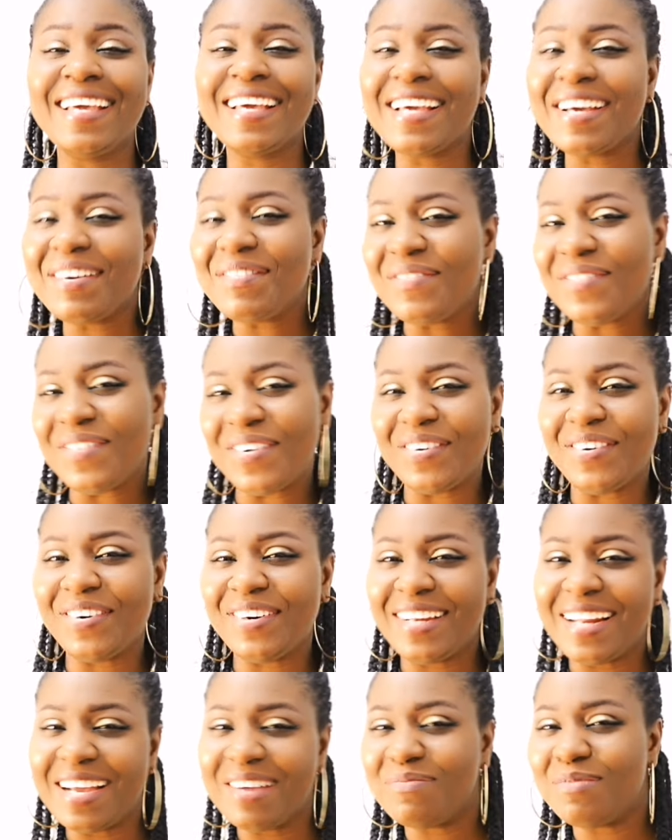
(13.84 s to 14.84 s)
Come
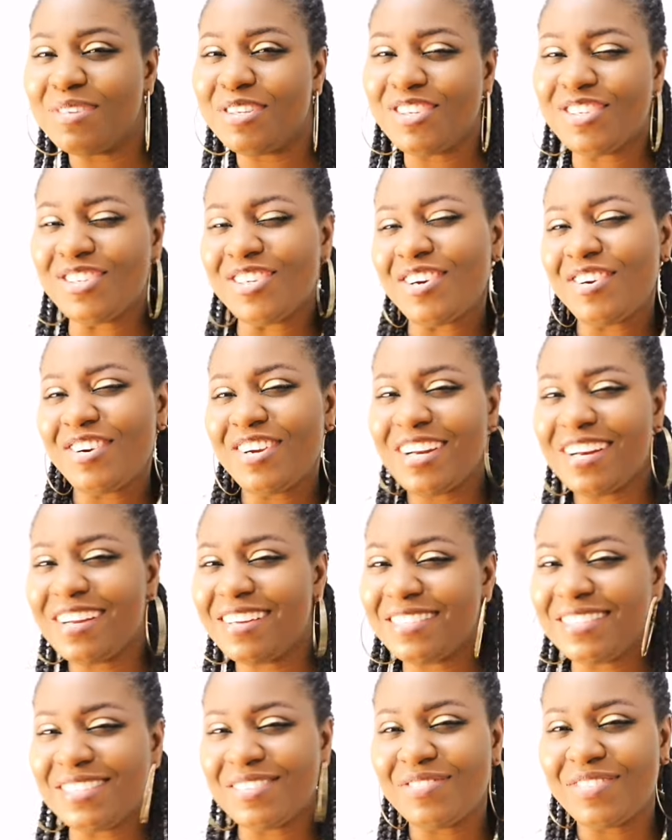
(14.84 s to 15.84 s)
on, I've been sharing
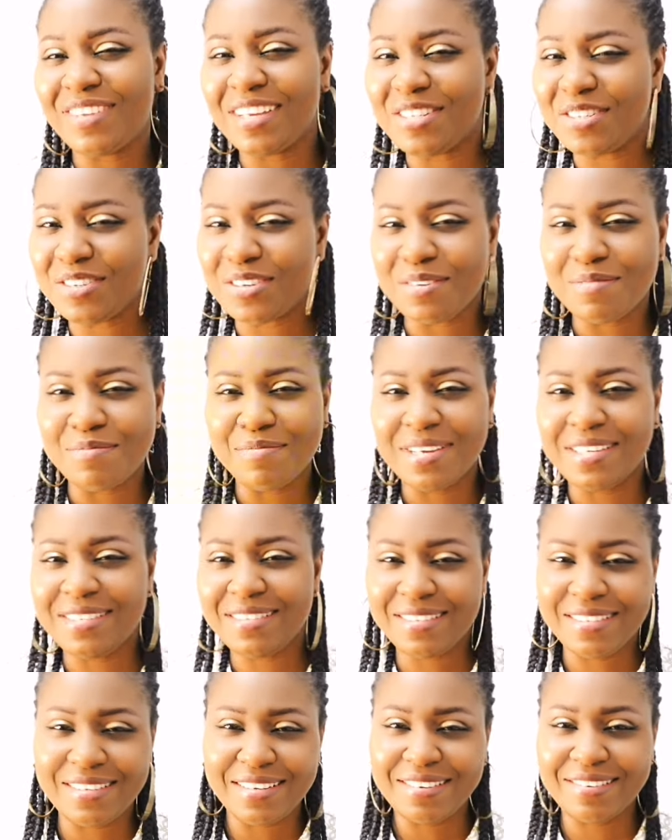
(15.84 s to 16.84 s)
lots of Nigerian men
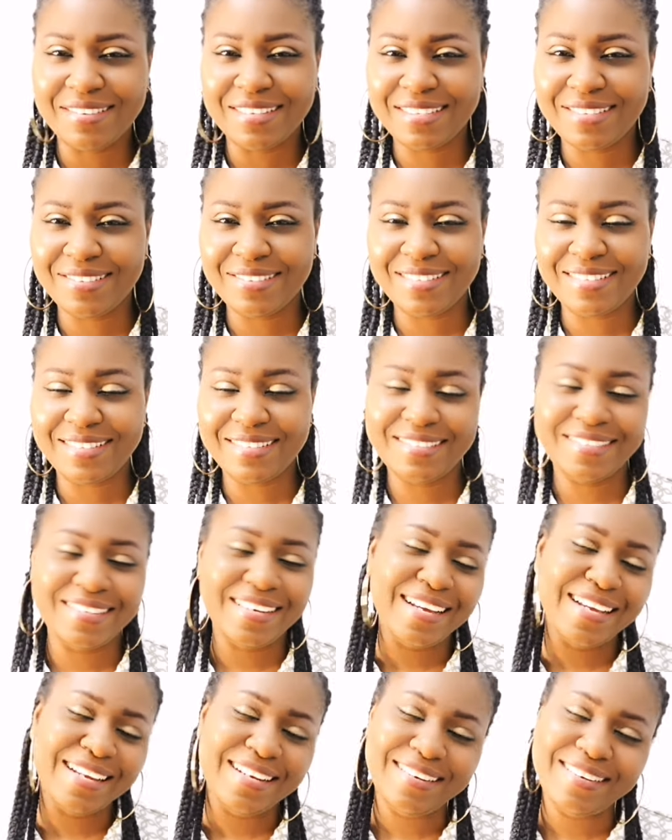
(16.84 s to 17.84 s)
secrets with you,
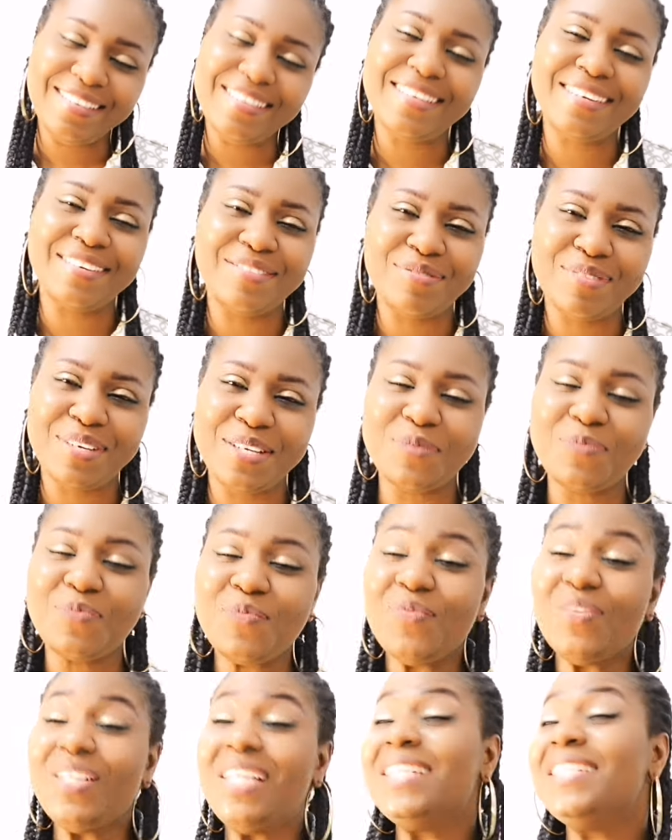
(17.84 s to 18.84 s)
and look at me.
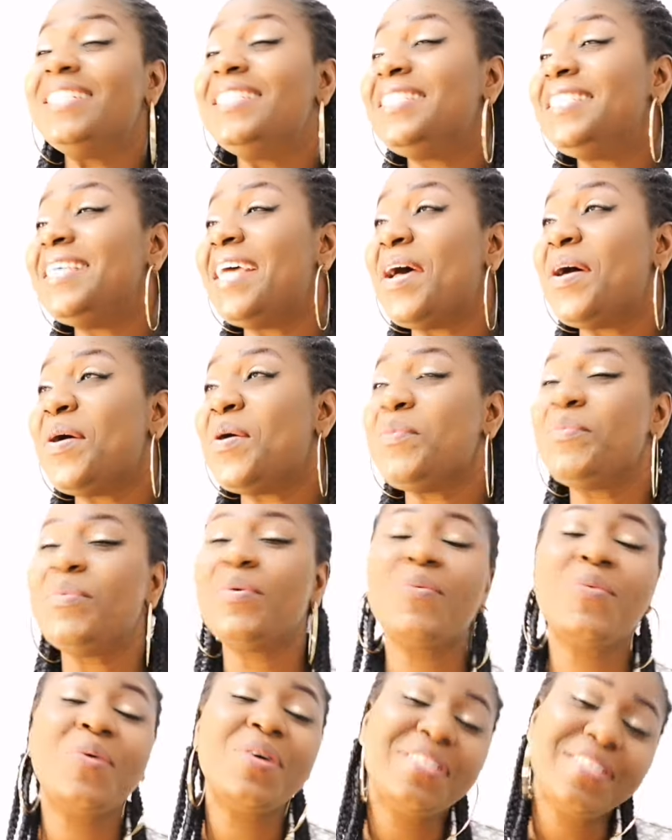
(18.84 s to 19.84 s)
So,
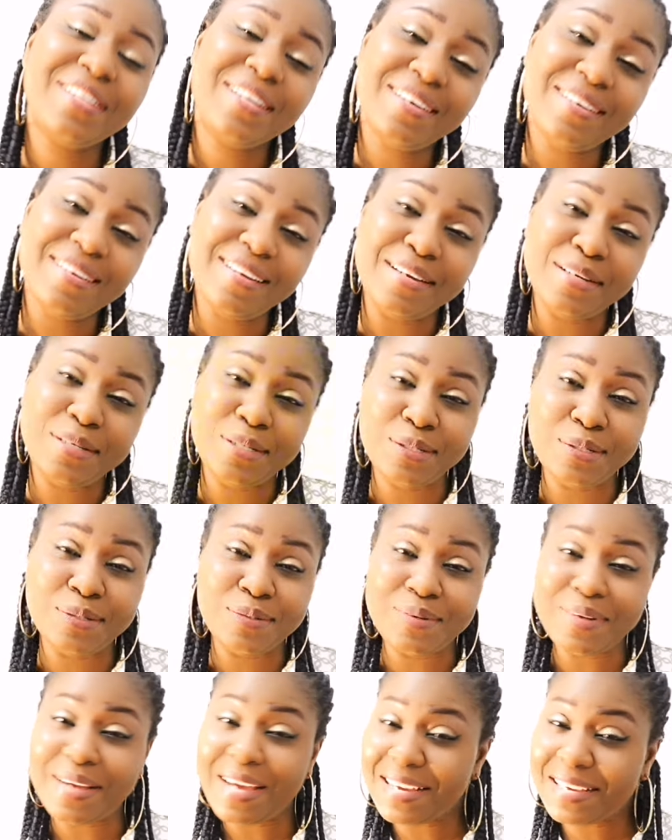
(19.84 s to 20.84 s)
but what can I
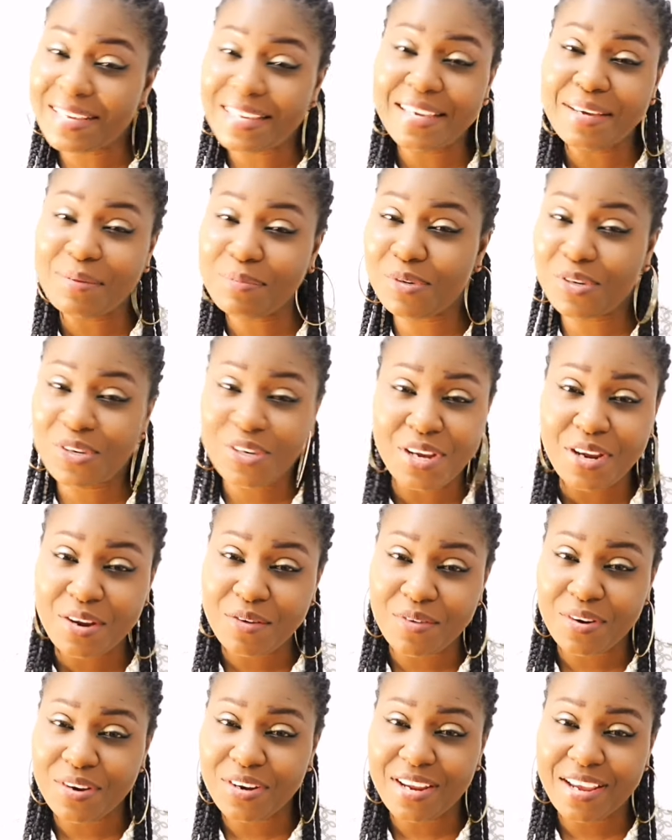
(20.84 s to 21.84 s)
do? I keep
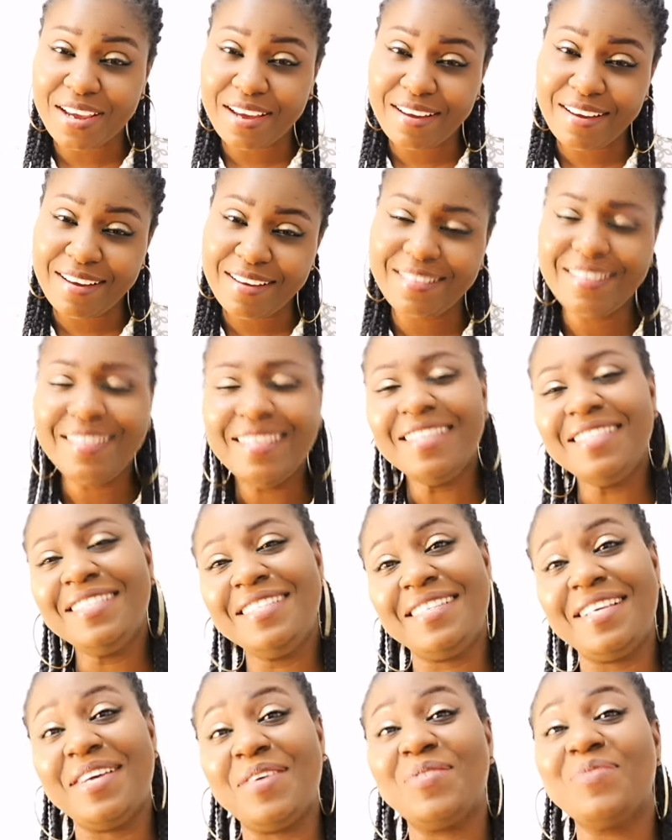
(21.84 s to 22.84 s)
sharing, yeah?
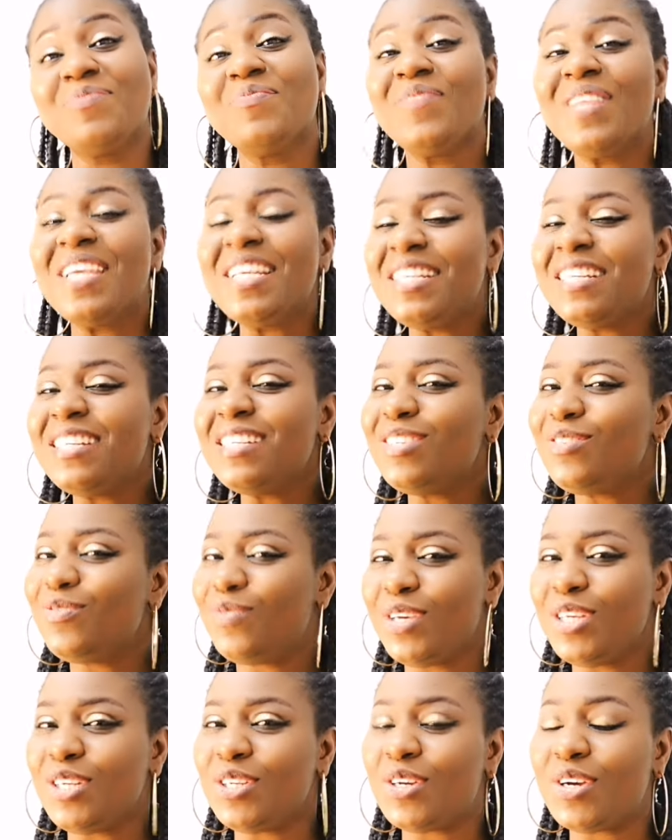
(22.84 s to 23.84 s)
So, in today's
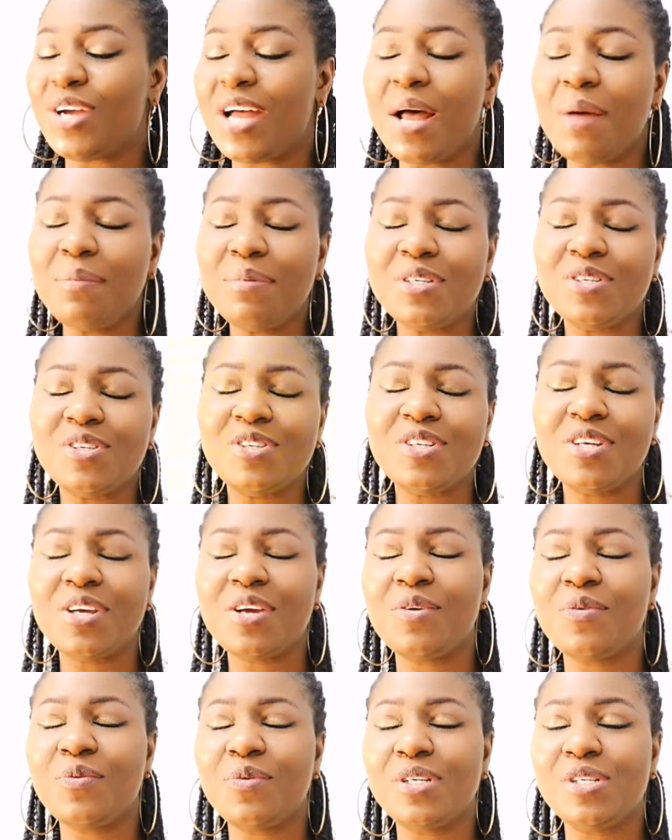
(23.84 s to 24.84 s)
video, I'll be
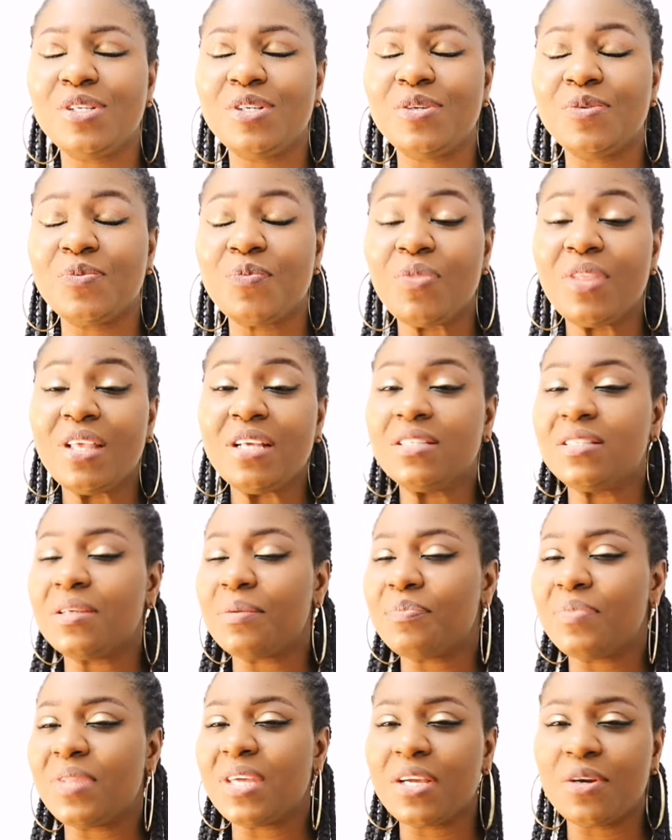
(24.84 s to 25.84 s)
sharing with you
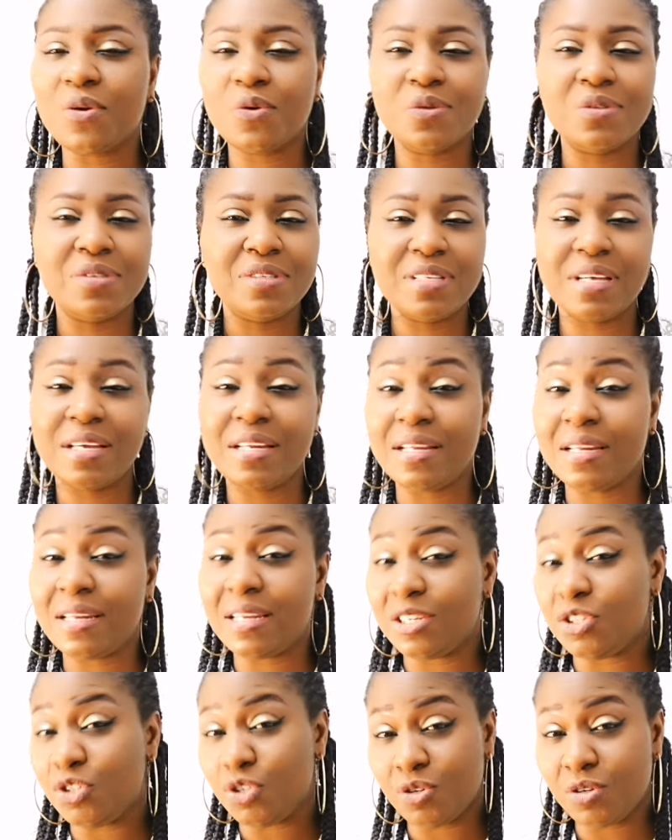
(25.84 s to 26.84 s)
something concerning
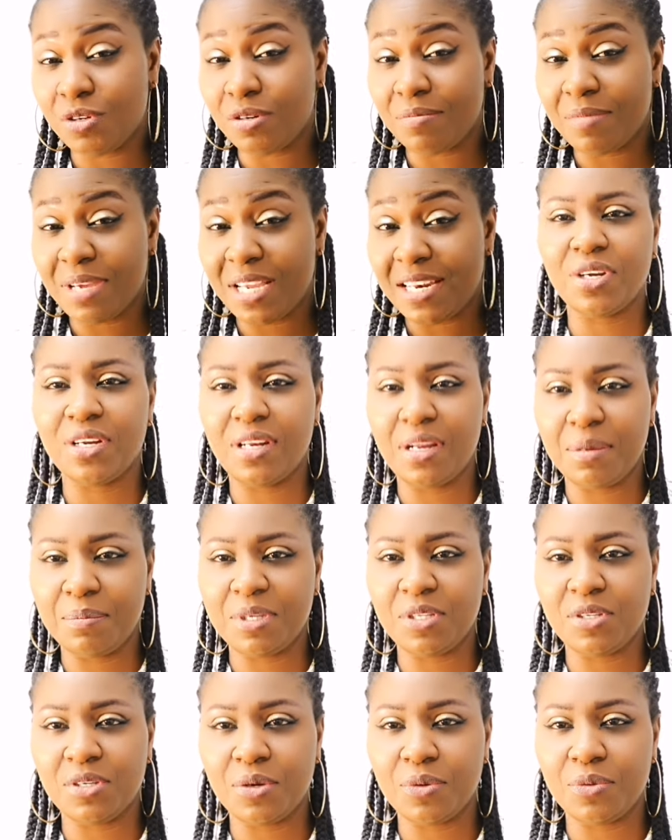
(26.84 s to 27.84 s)
Nigerian men. Let
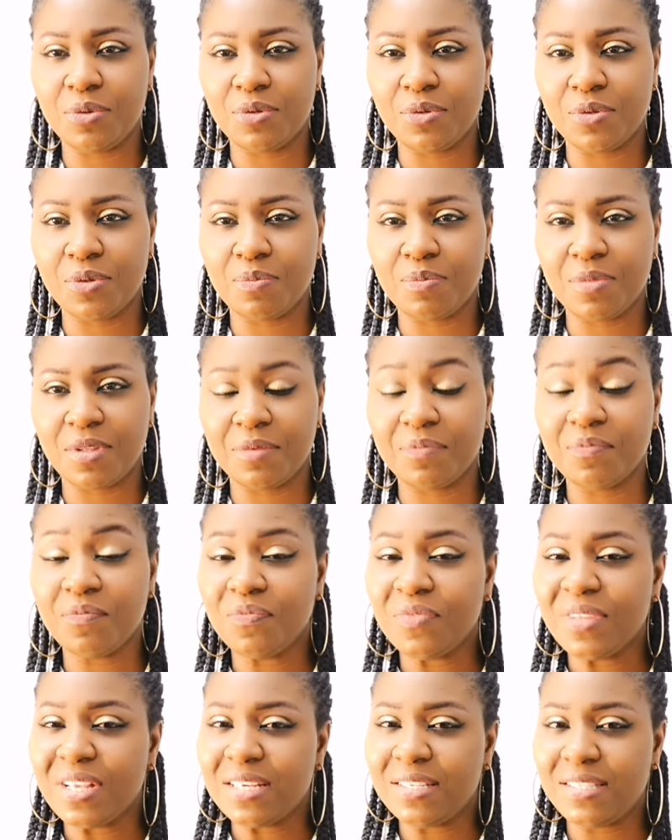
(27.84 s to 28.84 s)
me tell you something.
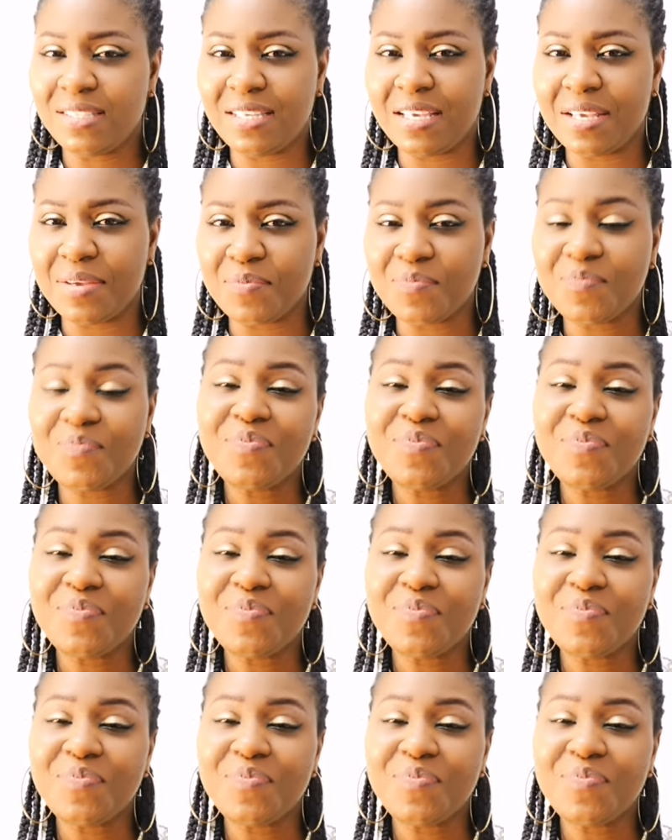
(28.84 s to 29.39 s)
See,